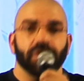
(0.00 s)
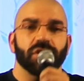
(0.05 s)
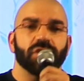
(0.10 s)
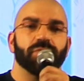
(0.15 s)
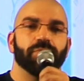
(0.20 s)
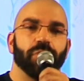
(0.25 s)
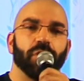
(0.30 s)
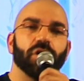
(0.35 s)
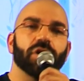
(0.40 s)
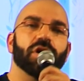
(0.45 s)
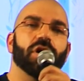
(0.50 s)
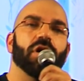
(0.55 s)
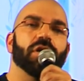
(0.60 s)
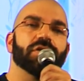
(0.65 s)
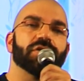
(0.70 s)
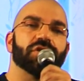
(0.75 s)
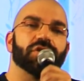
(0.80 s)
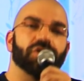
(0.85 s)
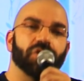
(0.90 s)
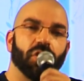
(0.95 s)
And there's this book
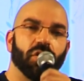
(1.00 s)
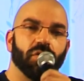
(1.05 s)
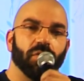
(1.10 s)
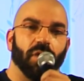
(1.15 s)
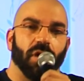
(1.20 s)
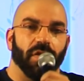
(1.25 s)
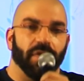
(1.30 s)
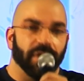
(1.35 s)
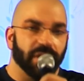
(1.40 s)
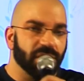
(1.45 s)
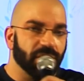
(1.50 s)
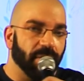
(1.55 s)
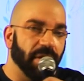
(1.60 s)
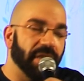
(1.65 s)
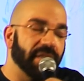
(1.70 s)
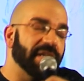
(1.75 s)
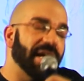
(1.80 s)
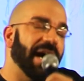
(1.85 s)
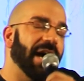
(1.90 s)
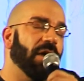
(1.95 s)
called Stonewall that
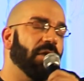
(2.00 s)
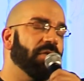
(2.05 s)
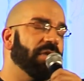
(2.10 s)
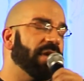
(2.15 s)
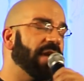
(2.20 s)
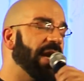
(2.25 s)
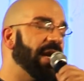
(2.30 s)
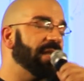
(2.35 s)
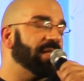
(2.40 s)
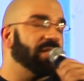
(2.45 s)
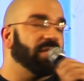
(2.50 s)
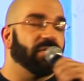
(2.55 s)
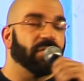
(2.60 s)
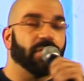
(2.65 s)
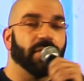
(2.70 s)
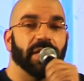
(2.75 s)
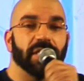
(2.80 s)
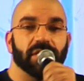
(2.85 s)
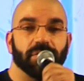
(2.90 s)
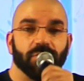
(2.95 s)
explains how the gay
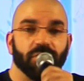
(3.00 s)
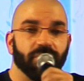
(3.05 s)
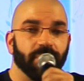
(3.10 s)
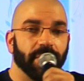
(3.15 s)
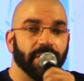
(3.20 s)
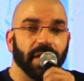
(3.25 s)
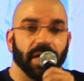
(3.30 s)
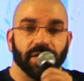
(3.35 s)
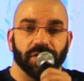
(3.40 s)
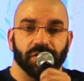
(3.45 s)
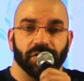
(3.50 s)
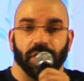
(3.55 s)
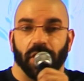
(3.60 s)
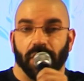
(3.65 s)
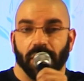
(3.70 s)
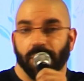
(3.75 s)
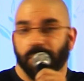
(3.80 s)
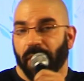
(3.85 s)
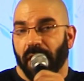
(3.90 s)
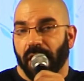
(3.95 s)
civil rights movement got
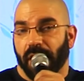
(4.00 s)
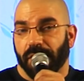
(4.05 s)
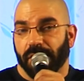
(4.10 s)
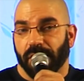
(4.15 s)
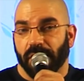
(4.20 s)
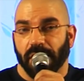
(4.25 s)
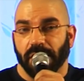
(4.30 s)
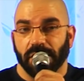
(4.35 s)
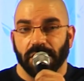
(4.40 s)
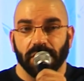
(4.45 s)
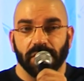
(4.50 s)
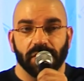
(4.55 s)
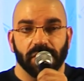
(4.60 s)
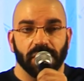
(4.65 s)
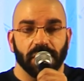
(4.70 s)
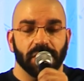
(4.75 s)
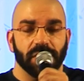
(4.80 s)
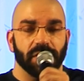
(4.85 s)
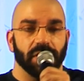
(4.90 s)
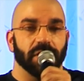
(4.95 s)
started back in the
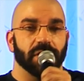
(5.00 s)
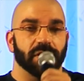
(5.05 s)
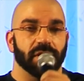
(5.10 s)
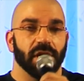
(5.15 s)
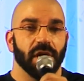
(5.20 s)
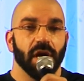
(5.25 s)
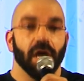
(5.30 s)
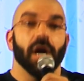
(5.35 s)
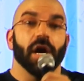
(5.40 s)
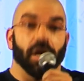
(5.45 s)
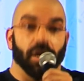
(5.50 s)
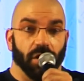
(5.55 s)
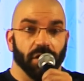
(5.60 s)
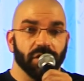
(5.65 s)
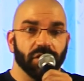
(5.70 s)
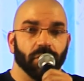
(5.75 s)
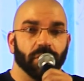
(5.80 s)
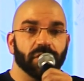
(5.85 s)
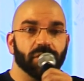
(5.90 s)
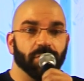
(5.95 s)
1960s.
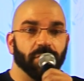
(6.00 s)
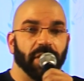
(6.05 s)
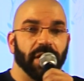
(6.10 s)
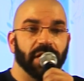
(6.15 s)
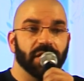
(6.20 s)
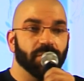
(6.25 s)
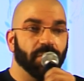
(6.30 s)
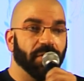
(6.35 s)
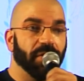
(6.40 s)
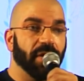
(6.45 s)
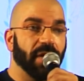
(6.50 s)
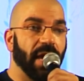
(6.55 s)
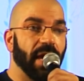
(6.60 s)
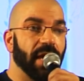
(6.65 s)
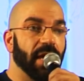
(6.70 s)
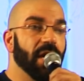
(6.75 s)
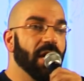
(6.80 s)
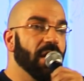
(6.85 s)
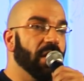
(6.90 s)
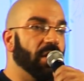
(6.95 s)
It also explains what the
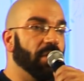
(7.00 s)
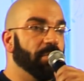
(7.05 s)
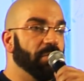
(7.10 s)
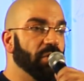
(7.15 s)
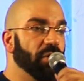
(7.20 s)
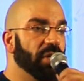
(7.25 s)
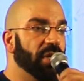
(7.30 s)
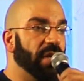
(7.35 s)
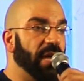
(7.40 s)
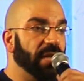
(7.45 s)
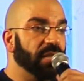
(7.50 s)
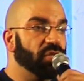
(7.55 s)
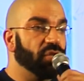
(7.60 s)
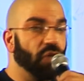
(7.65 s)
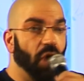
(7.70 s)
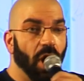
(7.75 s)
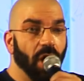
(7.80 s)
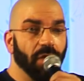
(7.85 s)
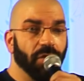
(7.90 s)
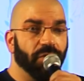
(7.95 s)
gay community
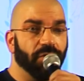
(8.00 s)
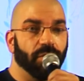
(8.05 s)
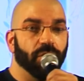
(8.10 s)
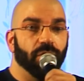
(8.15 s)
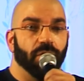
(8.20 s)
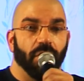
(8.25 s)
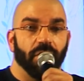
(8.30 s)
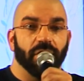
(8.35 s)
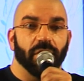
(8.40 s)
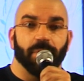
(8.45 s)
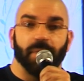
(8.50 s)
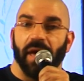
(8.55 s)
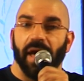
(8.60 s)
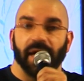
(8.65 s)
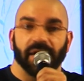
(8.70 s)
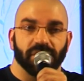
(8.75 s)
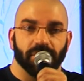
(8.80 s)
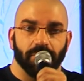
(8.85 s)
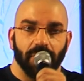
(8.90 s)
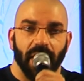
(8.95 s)
has gone through over the
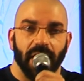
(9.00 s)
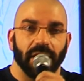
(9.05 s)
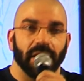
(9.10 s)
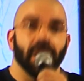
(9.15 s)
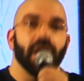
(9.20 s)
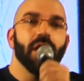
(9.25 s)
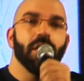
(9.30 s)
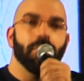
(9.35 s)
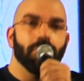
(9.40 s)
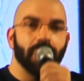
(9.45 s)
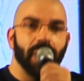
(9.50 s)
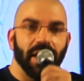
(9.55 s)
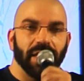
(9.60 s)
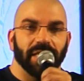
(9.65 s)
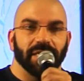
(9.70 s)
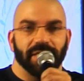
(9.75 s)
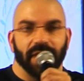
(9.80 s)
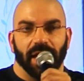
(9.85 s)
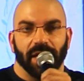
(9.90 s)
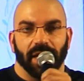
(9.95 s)
past many,
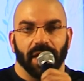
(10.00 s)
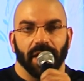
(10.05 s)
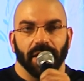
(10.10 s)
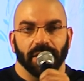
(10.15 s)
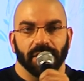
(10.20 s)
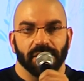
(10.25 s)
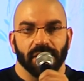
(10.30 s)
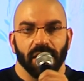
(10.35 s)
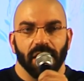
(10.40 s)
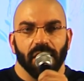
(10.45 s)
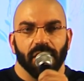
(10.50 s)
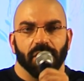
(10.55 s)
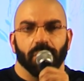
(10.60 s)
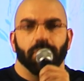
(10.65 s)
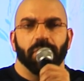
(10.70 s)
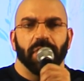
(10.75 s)
many decades.